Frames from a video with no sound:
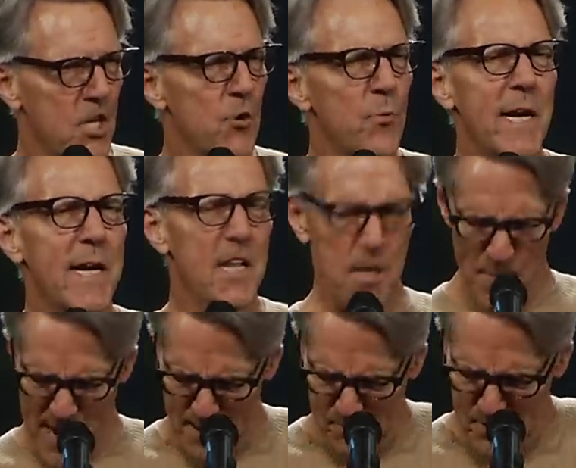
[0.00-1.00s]
You're reading the
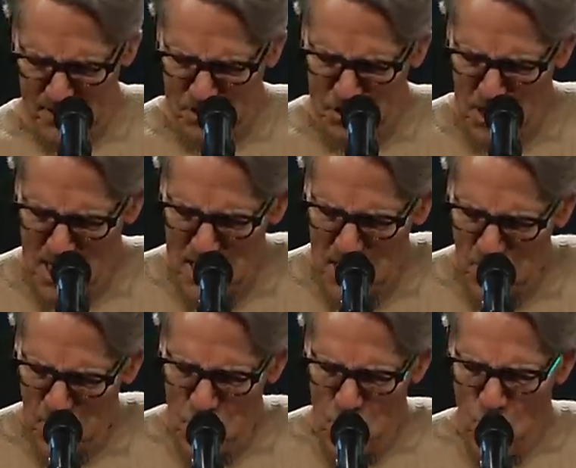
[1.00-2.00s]
Bible, you're
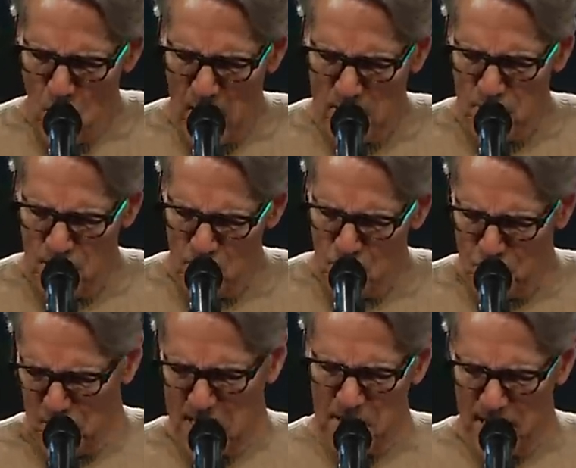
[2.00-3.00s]
studying the nuance, and you
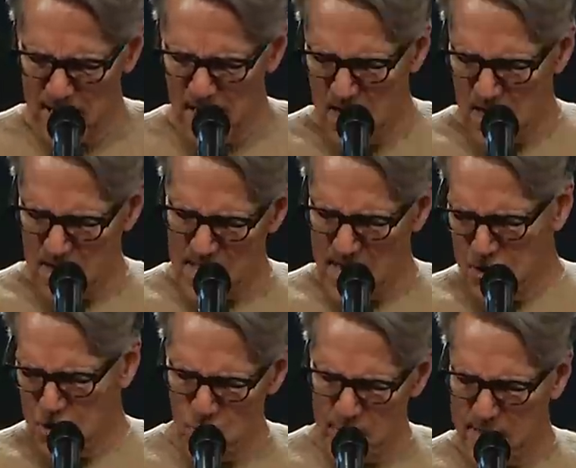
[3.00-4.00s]
think that,
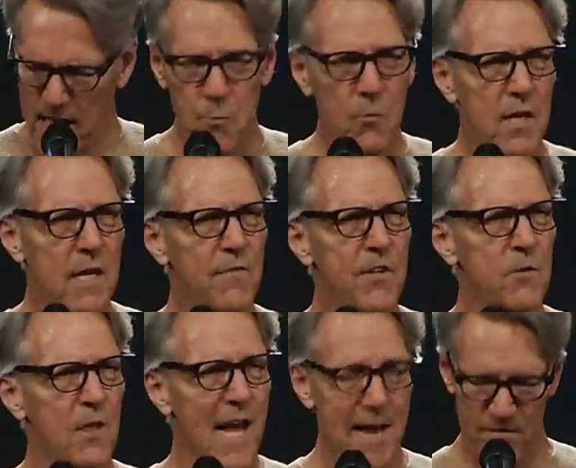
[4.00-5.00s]
that doing that will give
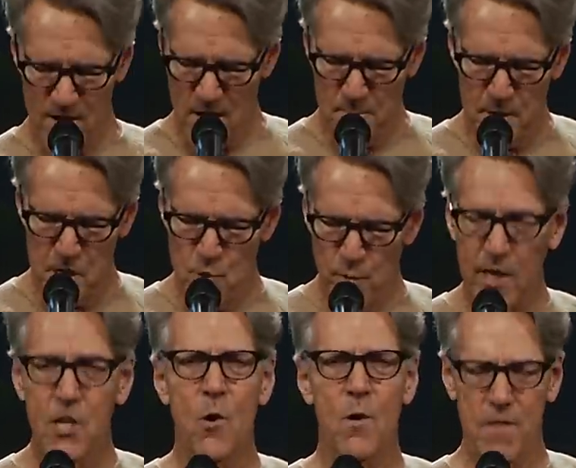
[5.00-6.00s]
you life, but you
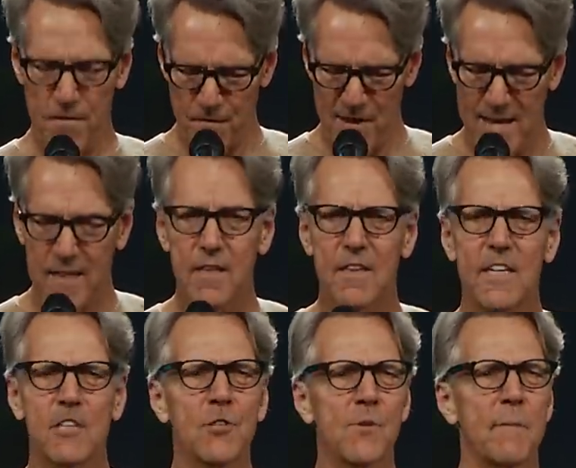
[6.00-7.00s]
ignore the fact that
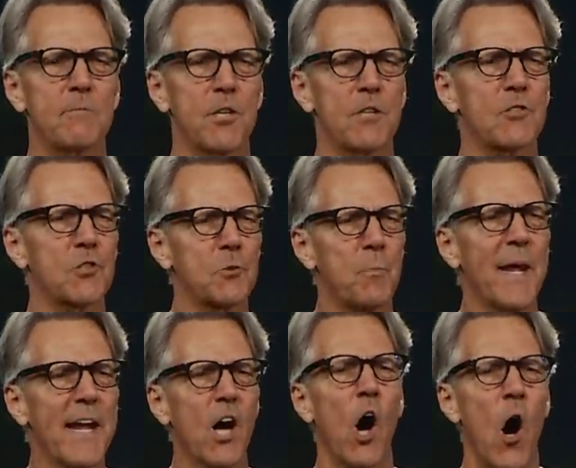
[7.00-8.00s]
these scriptures
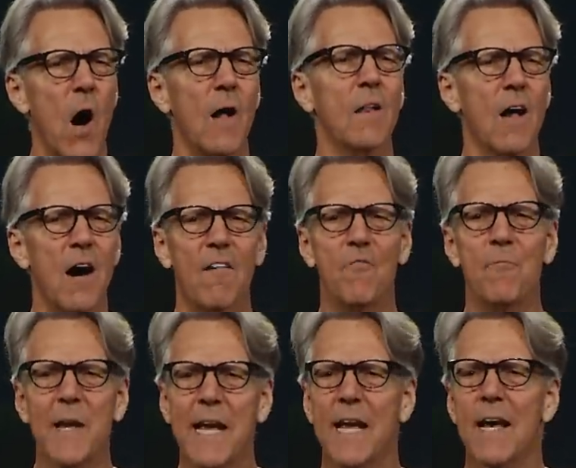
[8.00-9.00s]
speak all of
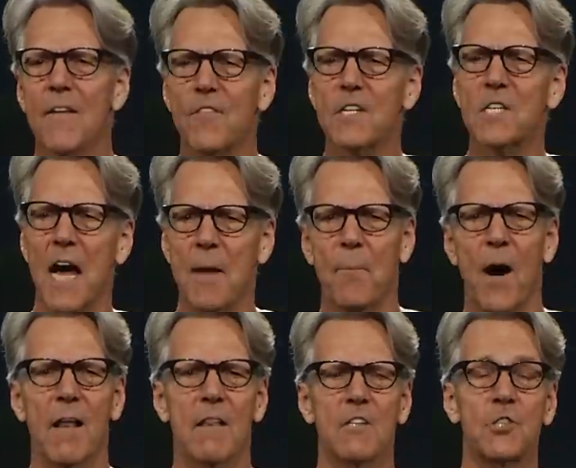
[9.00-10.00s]
me the
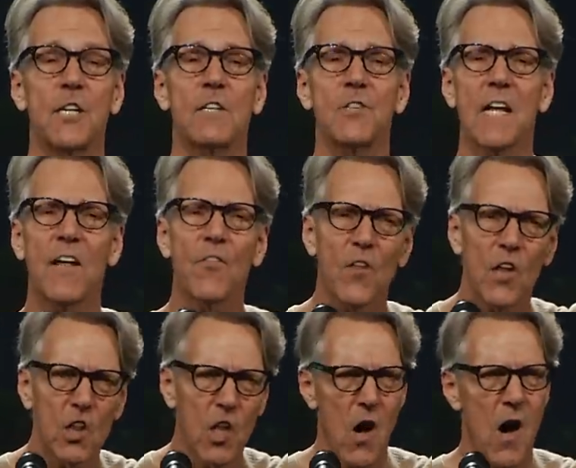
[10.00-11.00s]
typologies in
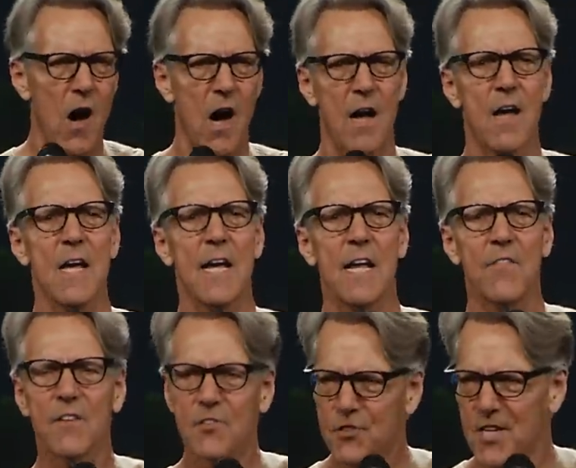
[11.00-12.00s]
the law,
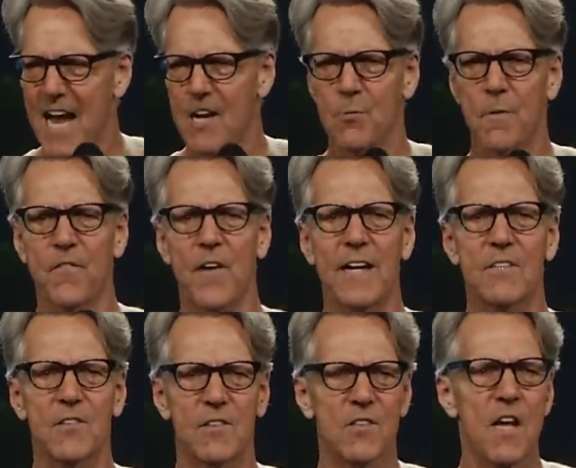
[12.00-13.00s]
in the
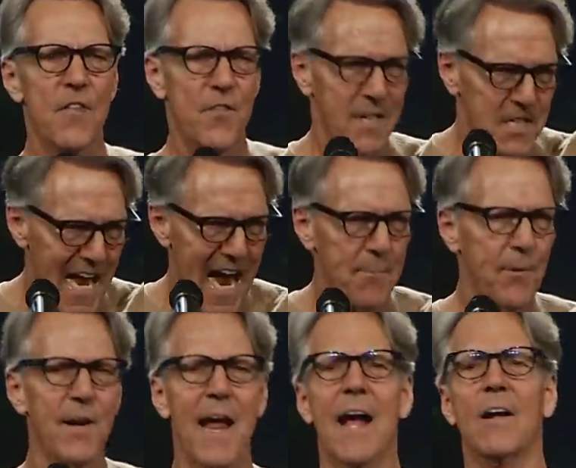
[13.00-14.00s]
sacrifices, the
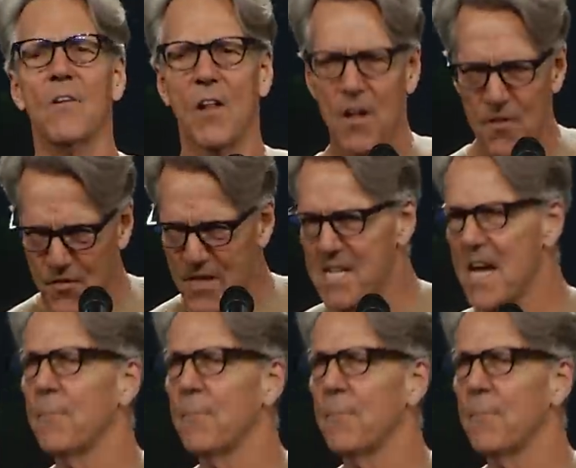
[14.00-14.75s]
tabernacle, the